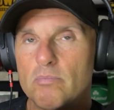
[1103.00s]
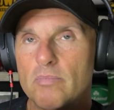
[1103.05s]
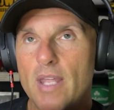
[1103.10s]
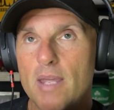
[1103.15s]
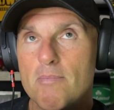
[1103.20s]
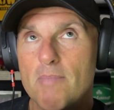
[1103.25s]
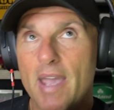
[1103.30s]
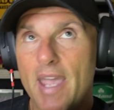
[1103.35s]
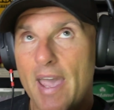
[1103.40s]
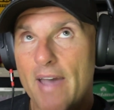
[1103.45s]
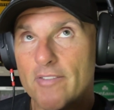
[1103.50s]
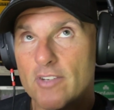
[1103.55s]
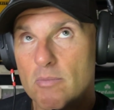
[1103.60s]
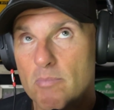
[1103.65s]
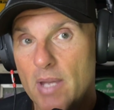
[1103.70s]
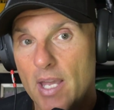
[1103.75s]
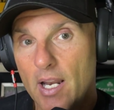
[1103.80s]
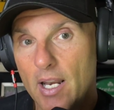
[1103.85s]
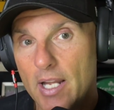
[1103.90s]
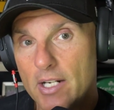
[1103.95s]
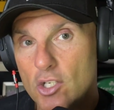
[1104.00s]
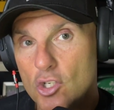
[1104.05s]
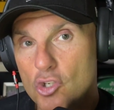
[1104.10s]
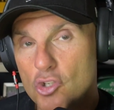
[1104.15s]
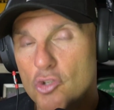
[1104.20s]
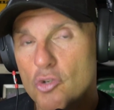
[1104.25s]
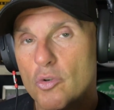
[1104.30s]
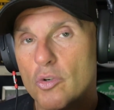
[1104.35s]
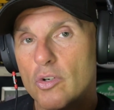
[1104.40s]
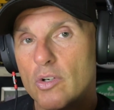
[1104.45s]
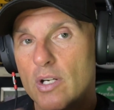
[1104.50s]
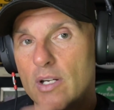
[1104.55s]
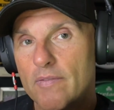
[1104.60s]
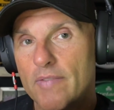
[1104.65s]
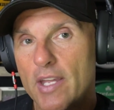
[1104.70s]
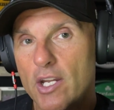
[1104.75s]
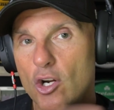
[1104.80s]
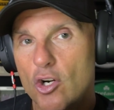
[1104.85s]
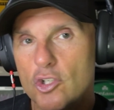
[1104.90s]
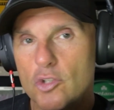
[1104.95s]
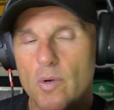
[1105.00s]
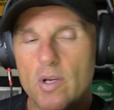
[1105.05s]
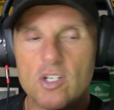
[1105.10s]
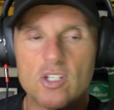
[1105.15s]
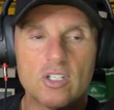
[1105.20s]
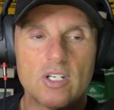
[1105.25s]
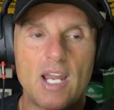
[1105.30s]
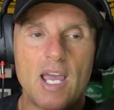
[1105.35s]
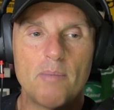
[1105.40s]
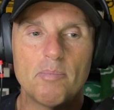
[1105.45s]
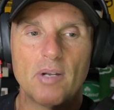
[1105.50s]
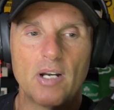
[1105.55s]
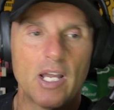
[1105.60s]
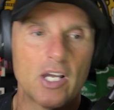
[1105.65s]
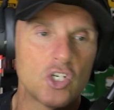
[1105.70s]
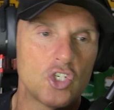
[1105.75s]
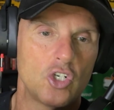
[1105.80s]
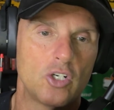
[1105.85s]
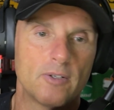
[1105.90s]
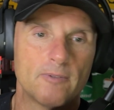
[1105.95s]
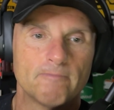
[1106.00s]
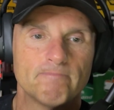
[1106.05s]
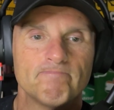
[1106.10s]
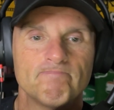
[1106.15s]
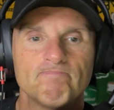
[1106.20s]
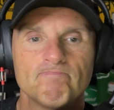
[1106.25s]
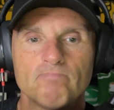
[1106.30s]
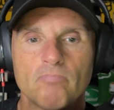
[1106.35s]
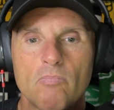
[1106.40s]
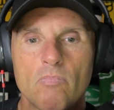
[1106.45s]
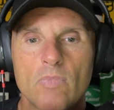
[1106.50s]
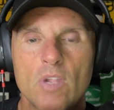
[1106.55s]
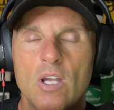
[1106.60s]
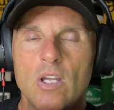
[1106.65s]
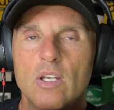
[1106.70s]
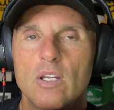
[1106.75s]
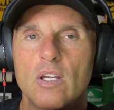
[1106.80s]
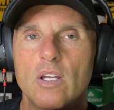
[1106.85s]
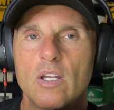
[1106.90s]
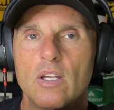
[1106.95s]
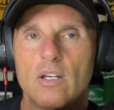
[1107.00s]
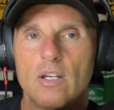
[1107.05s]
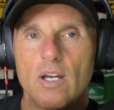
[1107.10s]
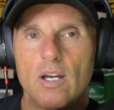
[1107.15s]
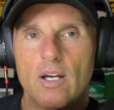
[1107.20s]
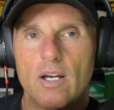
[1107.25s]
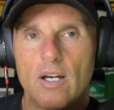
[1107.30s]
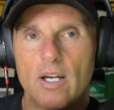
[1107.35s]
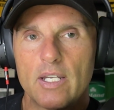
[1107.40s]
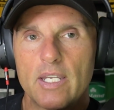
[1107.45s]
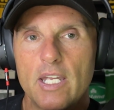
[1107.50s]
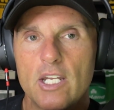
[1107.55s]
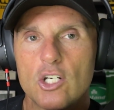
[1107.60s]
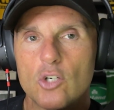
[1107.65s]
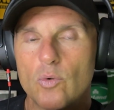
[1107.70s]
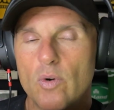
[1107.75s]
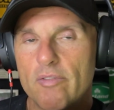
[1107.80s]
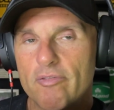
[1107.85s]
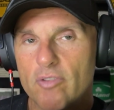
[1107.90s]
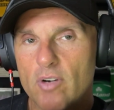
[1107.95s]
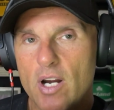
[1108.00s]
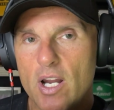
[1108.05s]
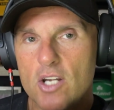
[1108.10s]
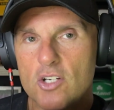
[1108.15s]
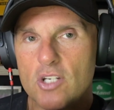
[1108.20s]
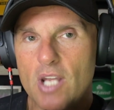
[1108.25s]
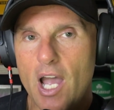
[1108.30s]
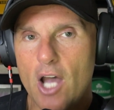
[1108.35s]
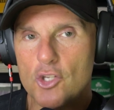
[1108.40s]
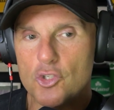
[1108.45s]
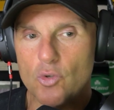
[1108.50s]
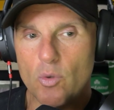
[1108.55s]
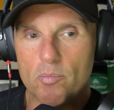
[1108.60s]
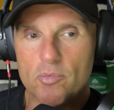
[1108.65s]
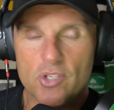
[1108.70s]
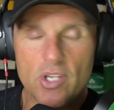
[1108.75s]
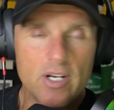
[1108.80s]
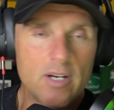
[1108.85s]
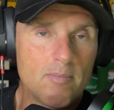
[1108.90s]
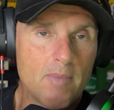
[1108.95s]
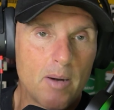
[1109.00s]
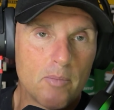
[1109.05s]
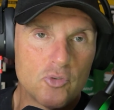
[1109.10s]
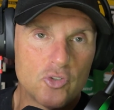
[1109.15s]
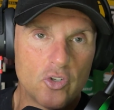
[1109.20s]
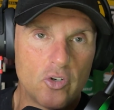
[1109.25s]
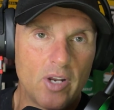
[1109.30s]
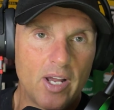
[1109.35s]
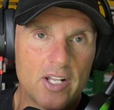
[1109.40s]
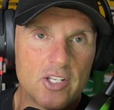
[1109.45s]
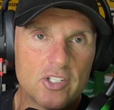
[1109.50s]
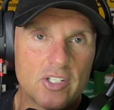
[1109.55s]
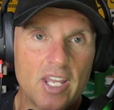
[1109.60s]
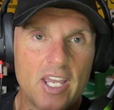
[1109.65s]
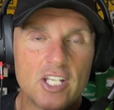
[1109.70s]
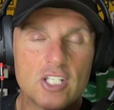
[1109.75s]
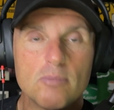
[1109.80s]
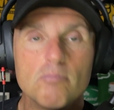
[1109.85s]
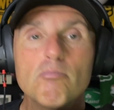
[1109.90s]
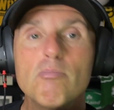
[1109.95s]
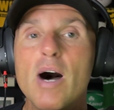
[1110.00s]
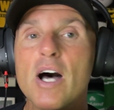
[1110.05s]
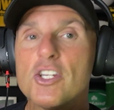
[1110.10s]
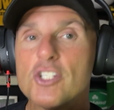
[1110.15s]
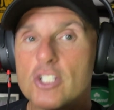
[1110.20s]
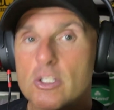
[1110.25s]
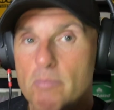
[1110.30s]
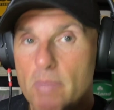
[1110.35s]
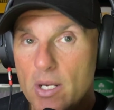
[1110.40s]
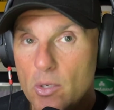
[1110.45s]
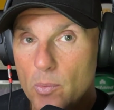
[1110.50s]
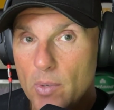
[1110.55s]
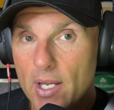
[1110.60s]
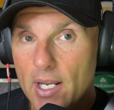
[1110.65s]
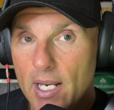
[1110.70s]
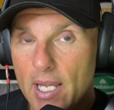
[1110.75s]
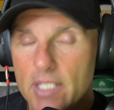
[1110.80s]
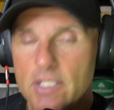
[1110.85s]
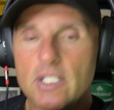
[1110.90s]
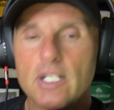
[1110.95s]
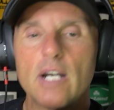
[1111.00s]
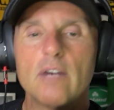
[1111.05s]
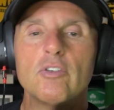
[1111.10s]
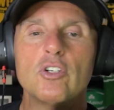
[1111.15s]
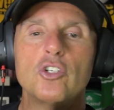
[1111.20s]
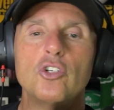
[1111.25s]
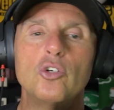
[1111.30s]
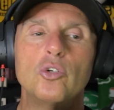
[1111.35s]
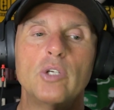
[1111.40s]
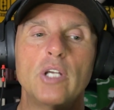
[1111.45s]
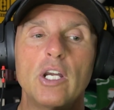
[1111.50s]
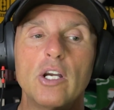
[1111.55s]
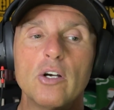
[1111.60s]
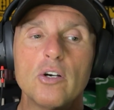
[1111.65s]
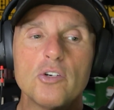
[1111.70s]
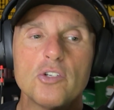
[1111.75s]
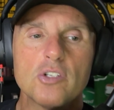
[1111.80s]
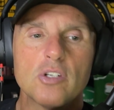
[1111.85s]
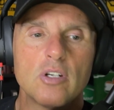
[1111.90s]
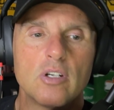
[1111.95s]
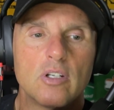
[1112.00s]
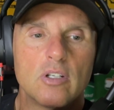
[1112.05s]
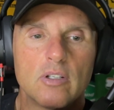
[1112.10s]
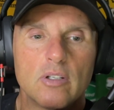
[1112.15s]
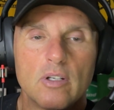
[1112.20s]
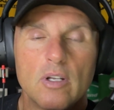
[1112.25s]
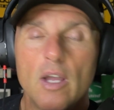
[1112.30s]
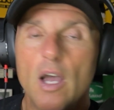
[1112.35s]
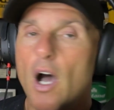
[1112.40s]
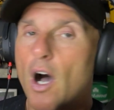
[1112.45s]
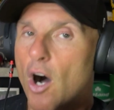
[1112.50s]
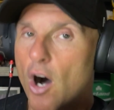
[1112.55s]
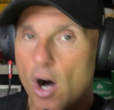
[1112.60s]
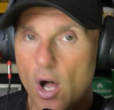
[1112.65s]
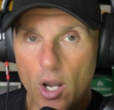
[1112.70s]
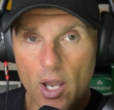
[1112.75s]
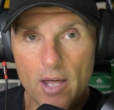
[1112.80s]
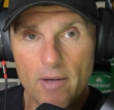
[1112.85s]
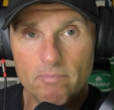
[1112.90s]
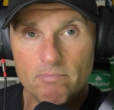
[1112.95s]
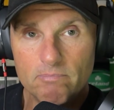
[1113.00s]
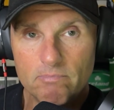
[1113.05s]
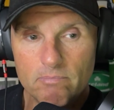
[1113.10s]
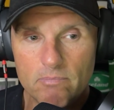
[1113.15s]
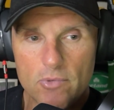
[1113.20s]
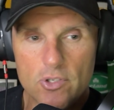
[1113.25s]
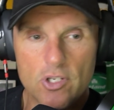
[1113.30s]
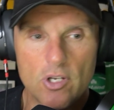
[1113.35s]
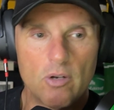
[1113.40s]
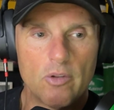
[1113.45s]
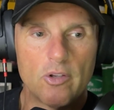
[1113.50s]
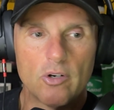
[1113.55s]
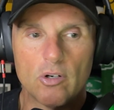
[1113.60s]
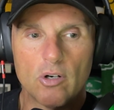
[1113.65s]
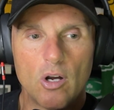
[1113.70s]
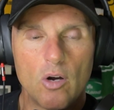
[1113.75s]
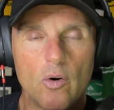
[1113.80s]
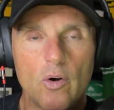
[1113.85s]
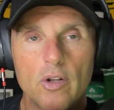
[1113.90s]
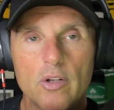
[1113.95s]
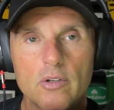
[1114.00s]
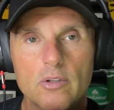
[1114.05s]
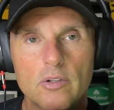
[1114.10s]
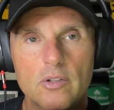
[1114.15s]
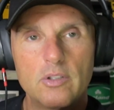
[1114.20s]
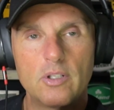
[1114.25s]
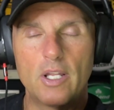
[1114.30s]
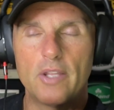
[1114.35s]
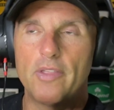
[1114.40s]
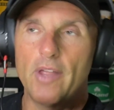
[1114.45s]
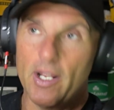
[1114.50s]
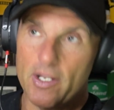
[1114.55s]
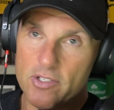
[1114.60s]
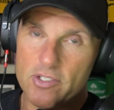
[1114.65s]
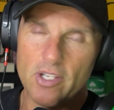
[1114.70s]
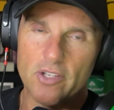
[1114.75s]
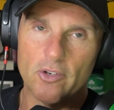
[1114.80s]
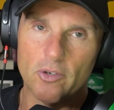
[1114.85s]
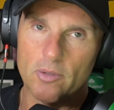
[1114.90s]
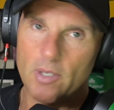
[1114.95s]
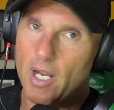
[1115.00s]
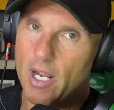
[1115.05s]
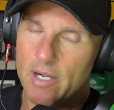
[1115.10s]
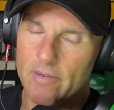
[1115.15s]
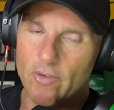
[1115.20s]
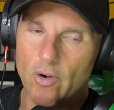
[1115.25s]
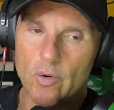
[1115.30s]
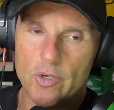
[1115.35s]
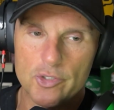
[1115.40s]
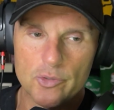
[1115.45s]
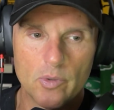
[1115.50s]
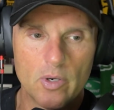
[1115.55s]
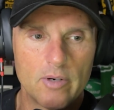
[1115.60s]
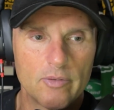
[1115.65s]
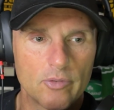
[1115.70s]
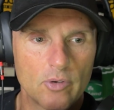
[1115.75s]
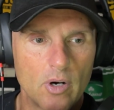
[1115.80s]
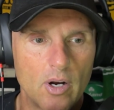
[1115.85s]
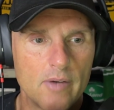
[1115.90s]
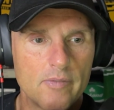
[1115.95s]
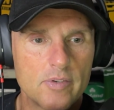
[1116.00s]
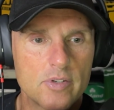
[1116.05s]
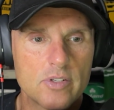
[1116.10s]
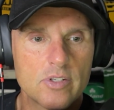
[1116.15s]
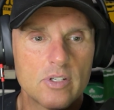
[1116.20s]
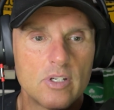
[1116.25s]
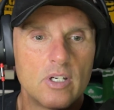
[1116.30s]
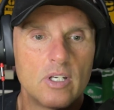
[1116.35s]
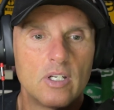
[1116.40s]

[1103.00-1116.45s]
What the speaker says: may have to be elected sooner if they go to a snap election. Again, to refresh, House of Representative members of the United States must be reelected every 2 years. All of them. So they're all on, like I said, they're kind of always running for office.